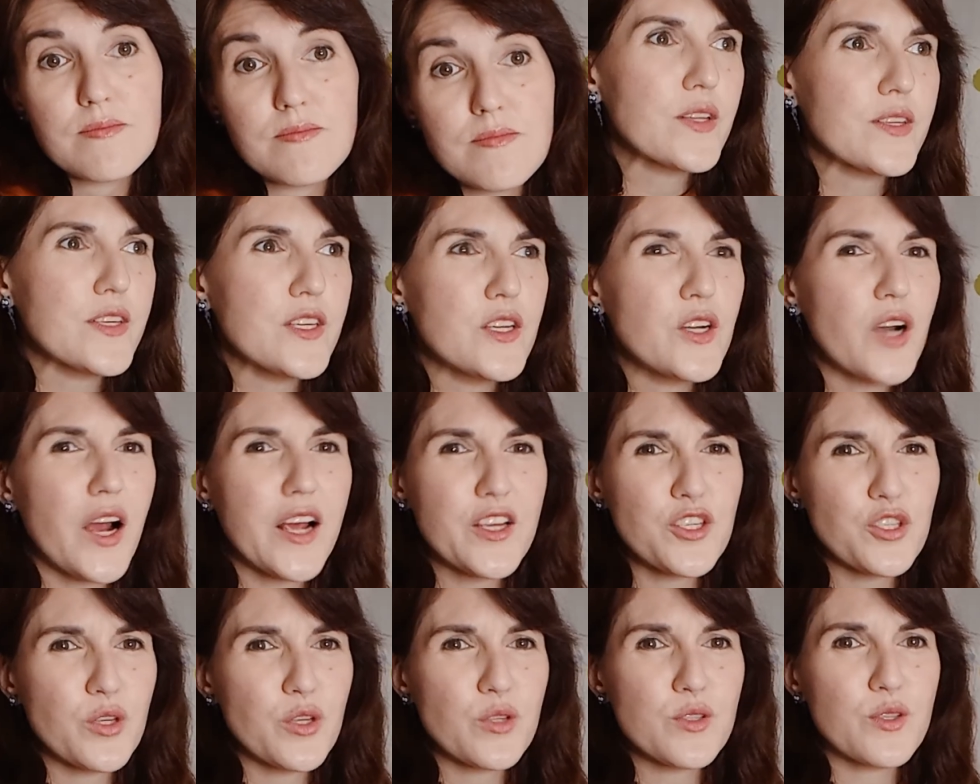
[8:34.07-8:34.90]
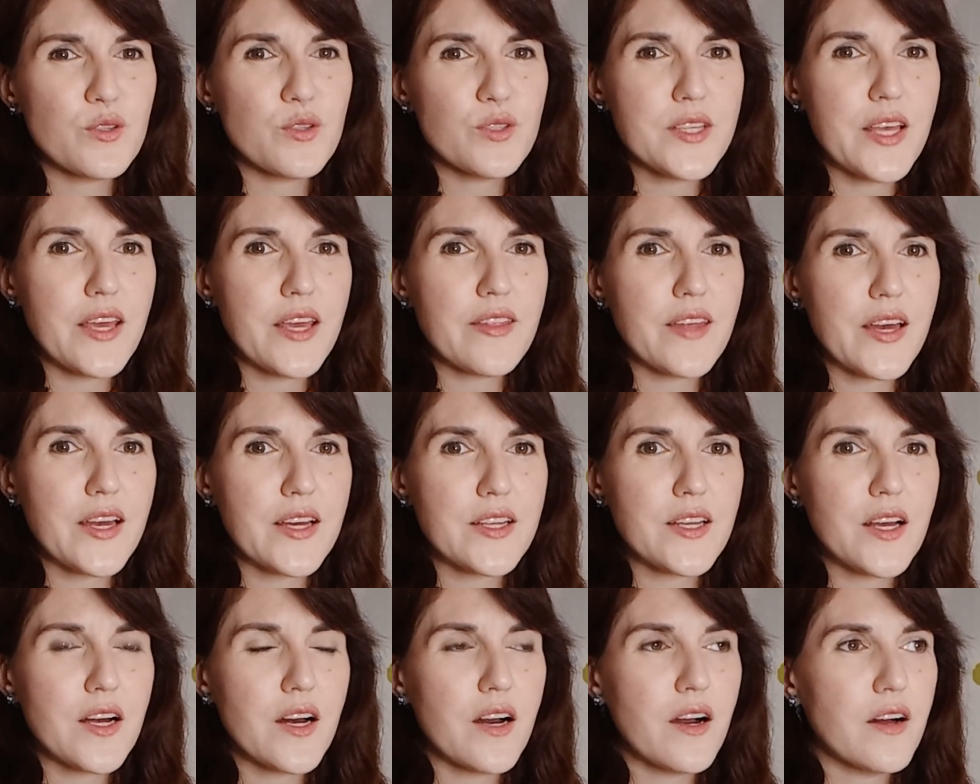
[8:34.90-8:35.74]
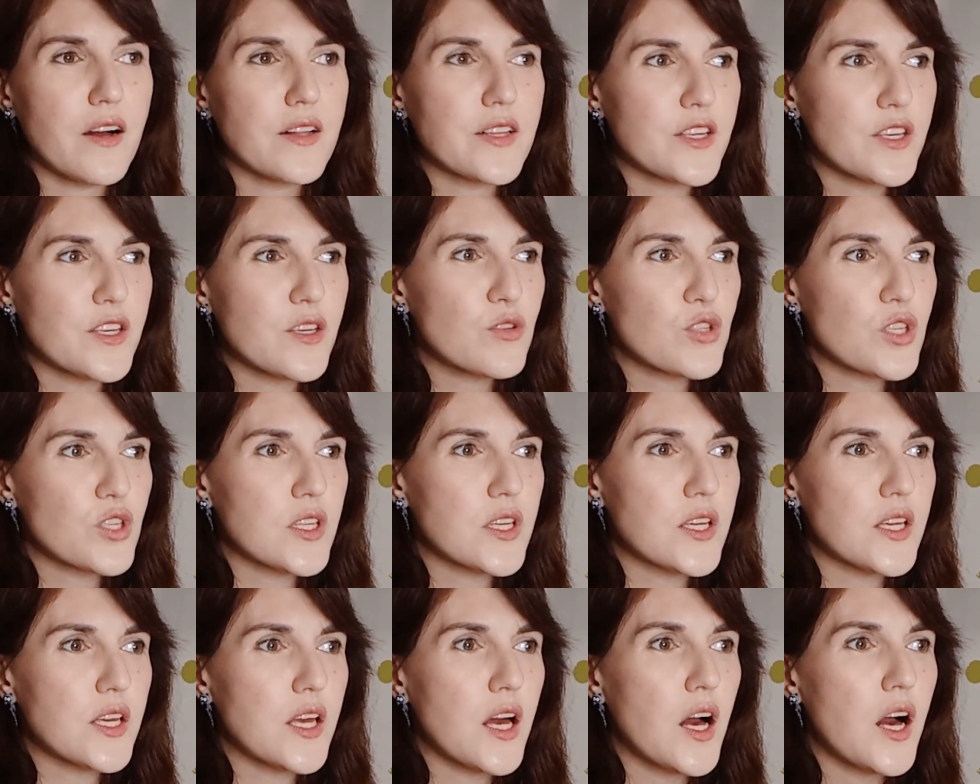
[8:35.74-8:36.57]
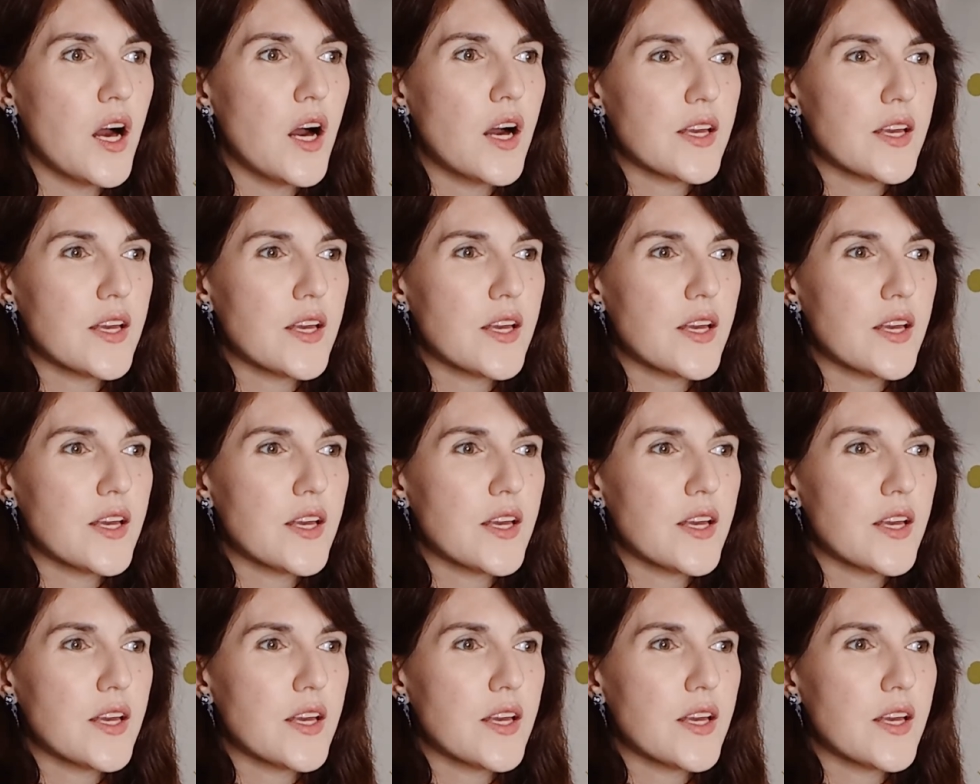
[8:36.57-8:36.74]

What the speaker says: Here, I should also say that, like usually,